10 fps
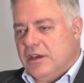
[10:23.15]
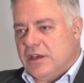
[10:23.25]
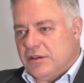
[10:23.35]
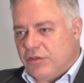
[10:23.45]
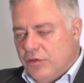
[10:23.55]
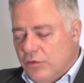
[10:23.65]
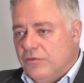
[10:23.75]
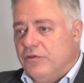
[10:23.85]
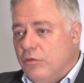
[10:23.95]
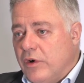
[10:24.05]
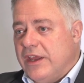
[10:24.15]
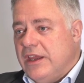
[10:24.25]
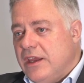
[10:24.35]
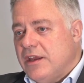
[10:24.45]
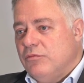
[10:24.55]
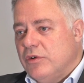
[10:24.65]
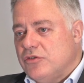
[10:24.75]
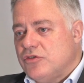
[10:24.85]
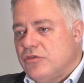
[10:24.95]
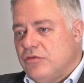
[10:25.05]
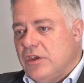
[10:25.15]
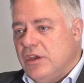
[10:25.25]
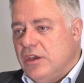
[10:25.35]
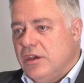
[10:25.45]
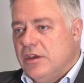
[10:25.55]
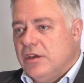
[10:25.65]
kind of thoughtful way in which the